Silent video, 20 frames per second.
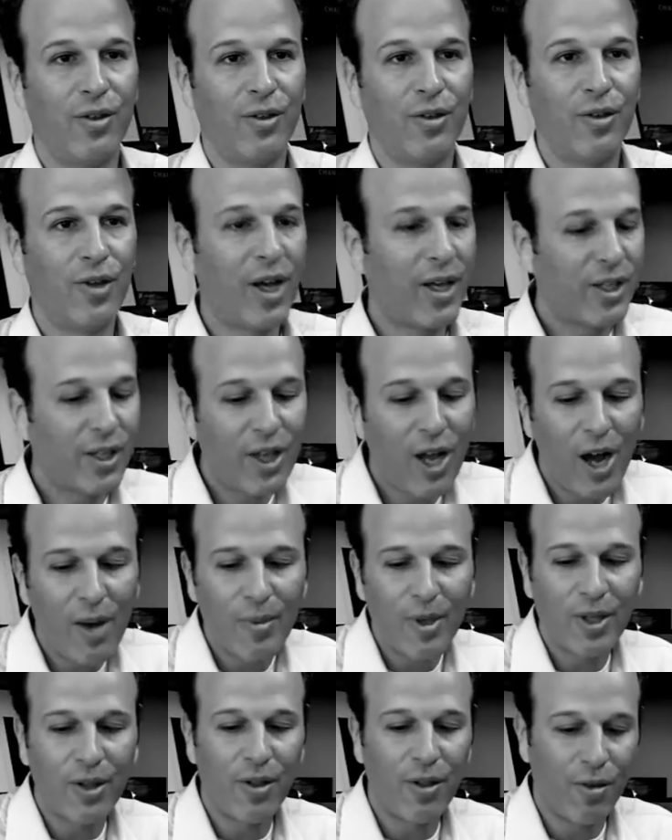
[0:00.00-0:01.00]
They're not
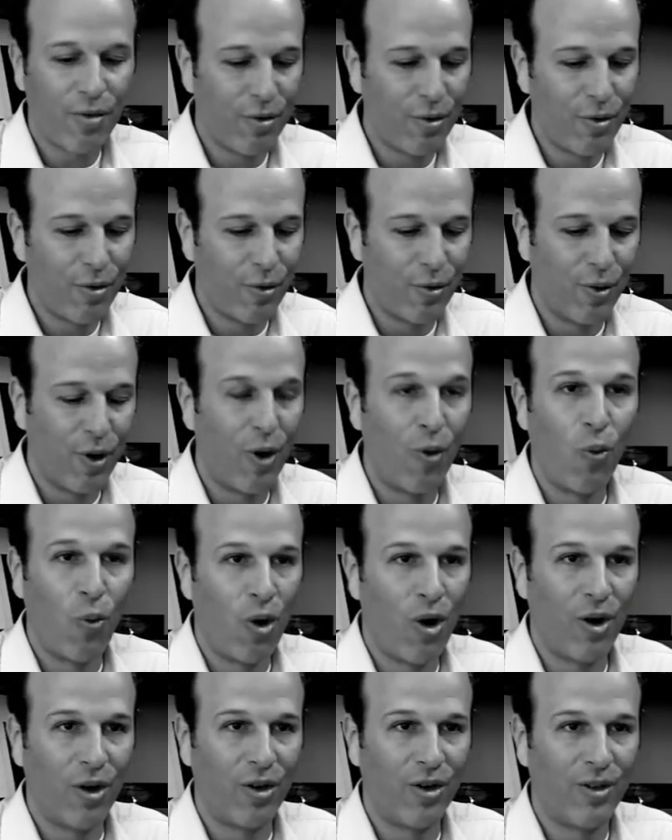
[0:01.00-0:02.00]
coming through a
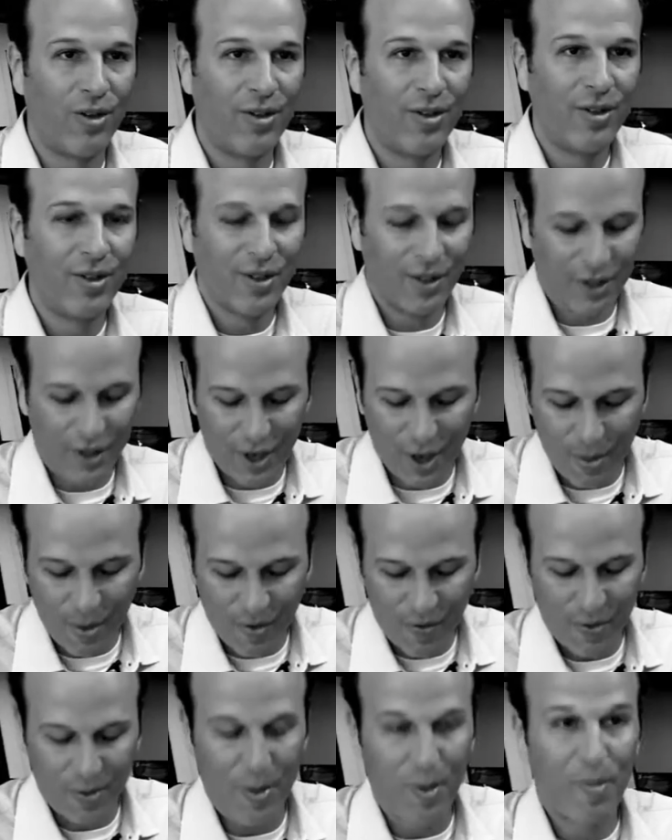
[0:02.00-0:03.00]
wall. They're
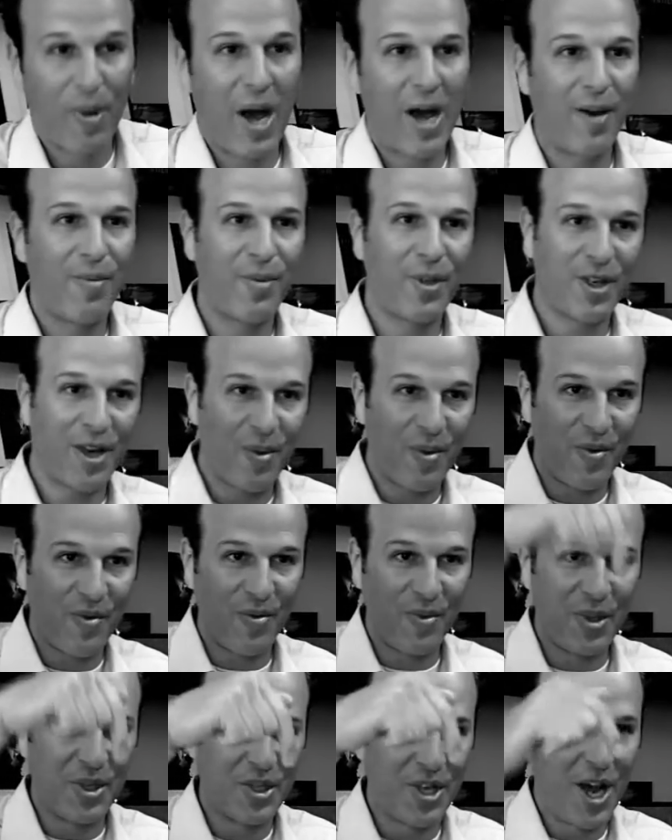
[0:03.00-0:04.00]
coming from the bottom, they're
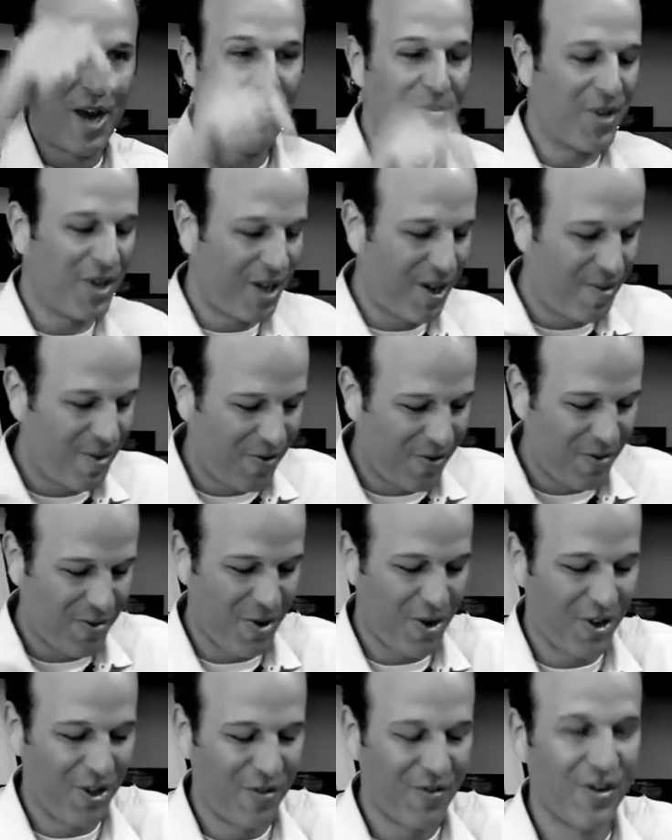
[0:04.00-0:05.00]
coming from the top, they're coming
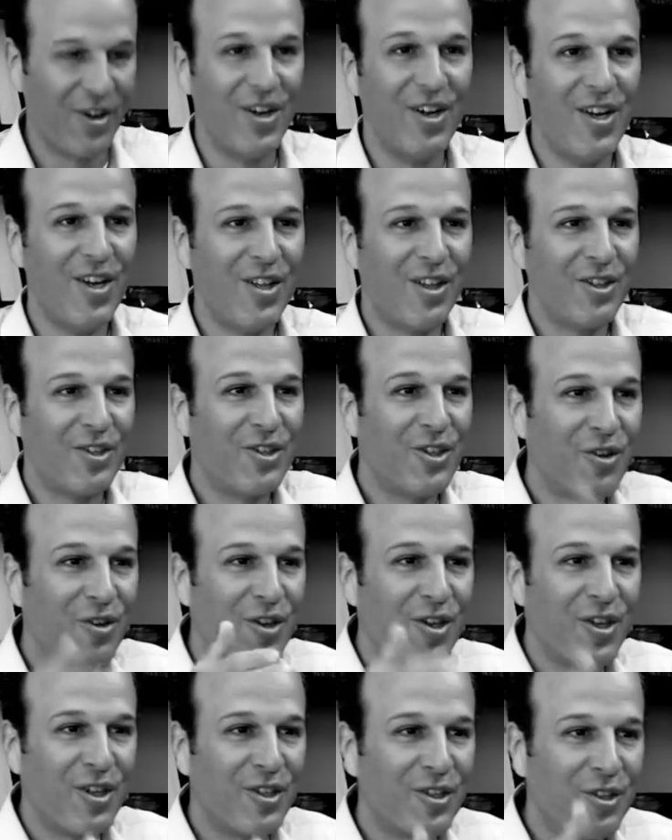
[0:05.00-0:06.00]
from all over. There's
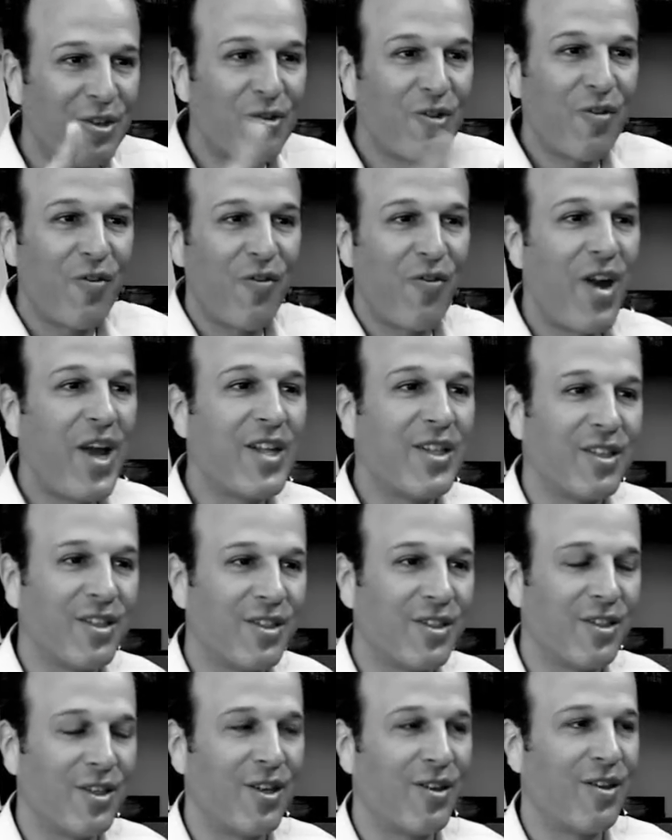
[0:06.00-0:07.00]
no
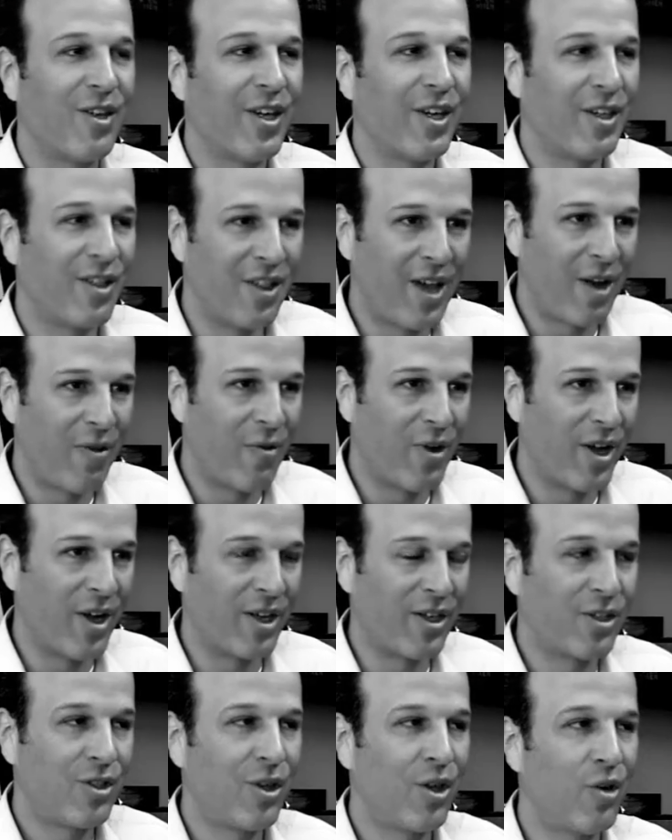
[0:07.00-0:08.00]
defense, like that
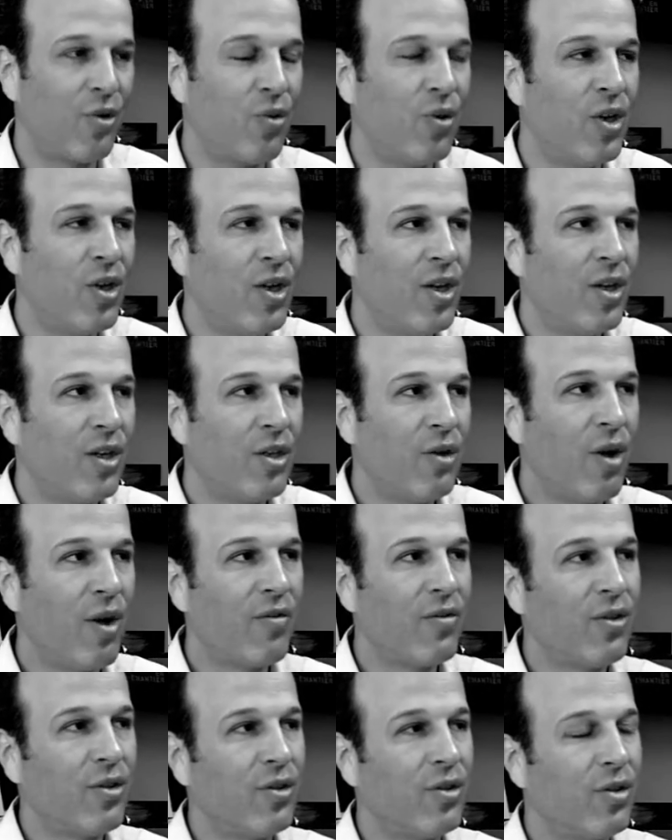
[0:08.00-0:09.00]
way. So you
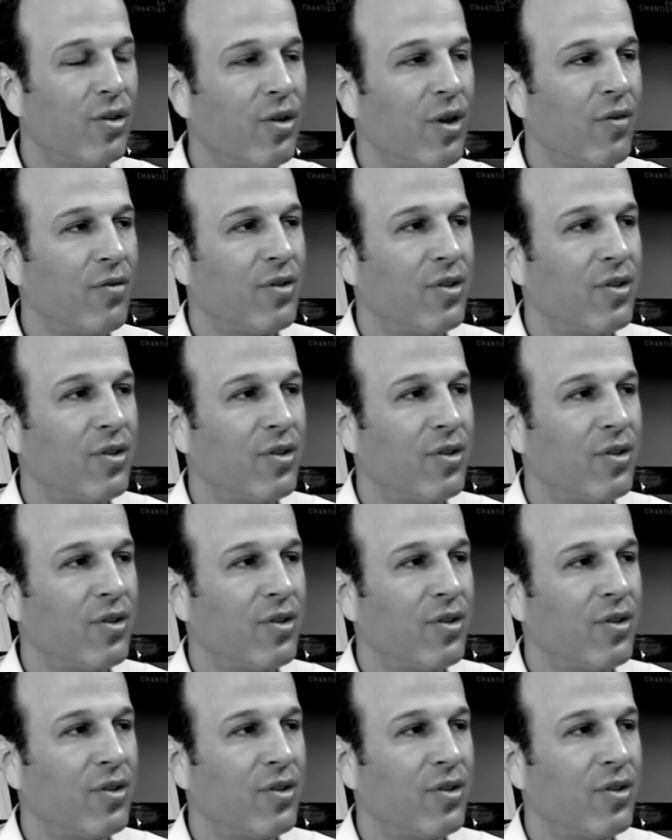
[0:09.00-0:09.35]
have to,